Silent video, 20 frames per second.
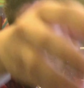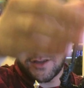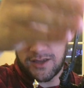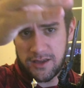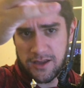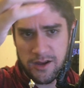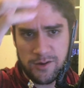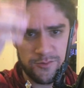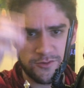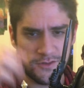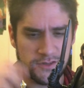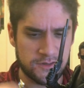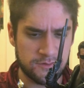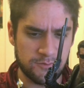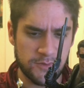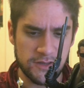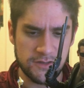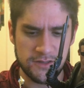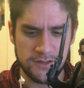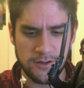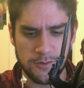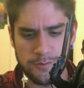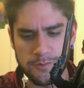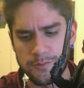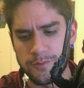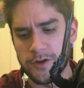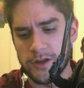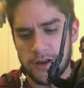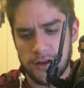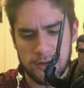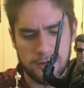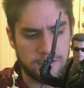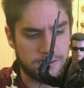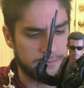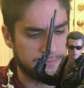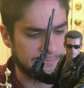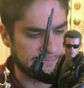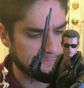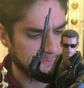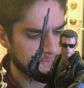My camera's messed up, but
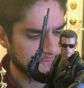I'm